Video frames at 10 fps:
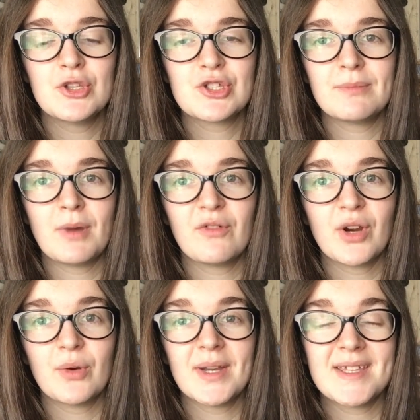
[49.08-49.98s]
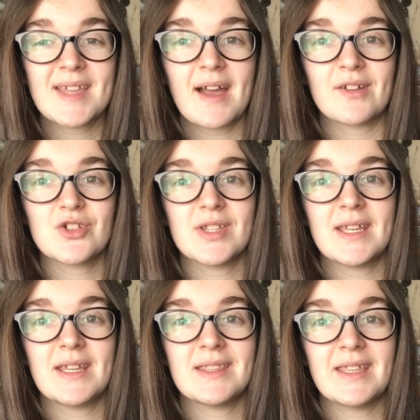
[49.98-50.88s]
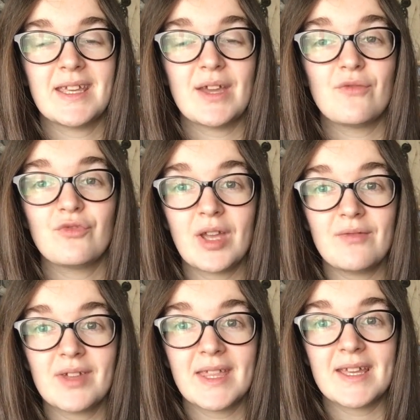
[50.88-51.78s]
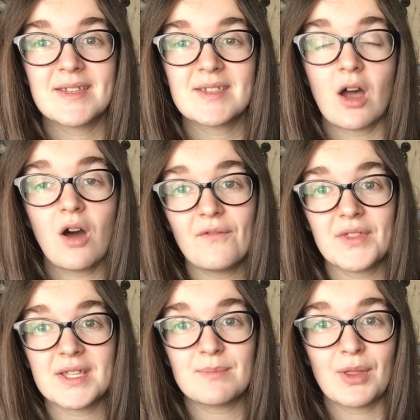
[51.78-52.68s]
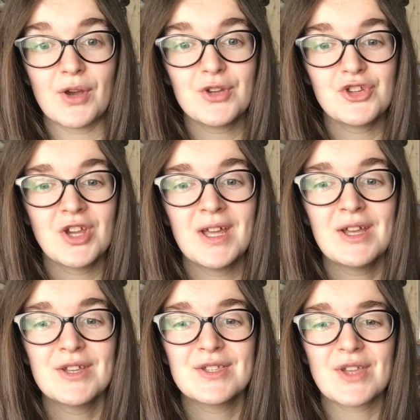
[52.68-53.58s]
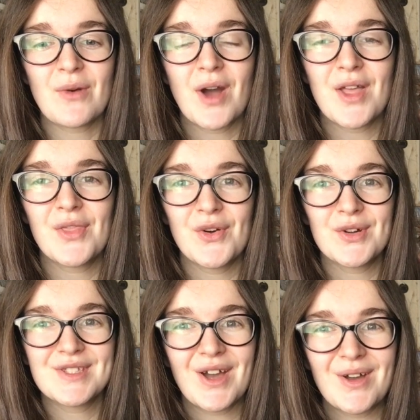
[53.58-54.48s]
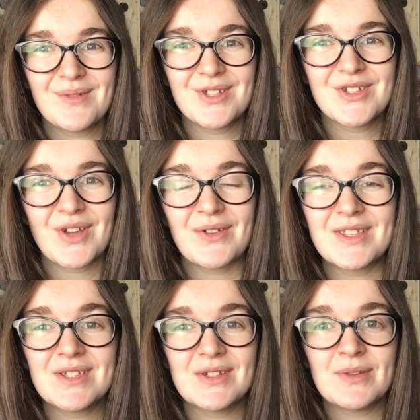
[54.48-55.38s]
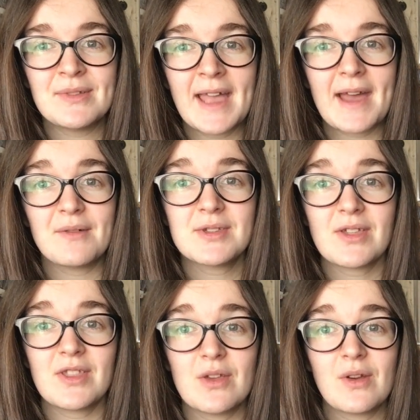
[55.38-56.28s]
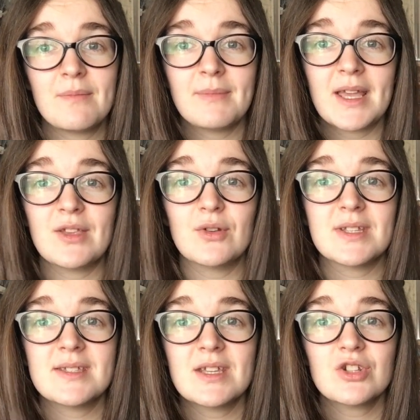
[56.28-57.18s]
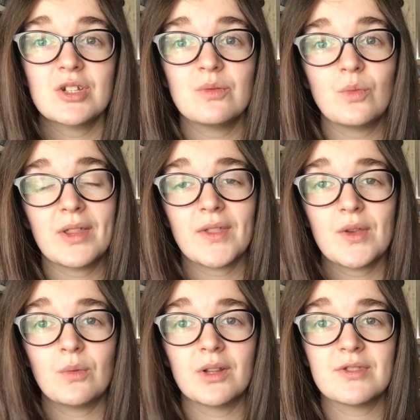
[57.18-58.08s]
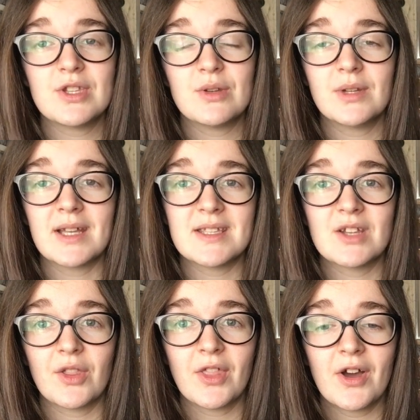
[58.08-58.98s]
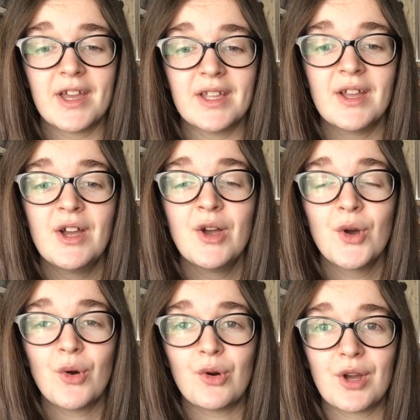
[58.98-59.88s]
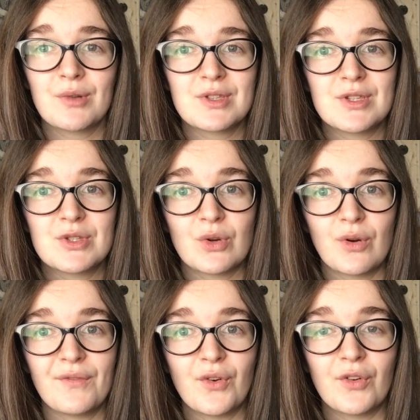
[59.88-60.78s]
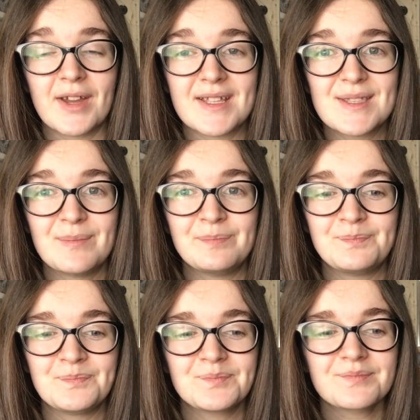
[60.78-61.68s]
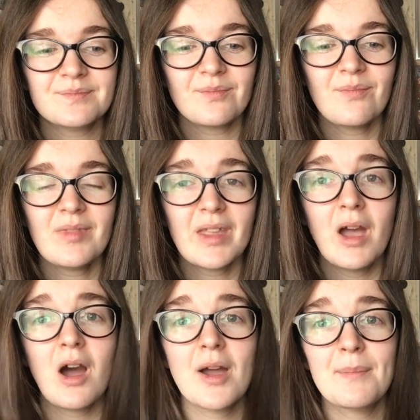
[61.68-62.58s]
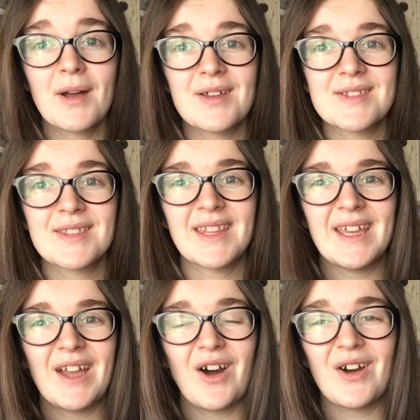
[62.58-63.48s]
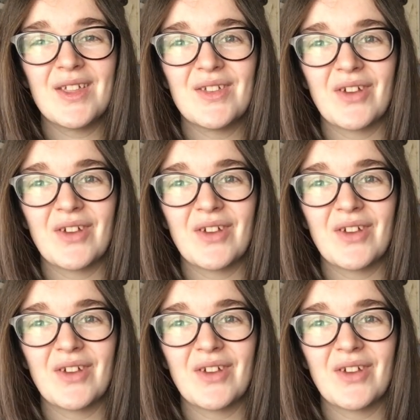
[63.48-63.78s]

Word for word: tomorrow is actually the re-release of this plush, so I thought I would show it to you now so that you can make your decision whether you want to get it online or go to store for it. I personally highly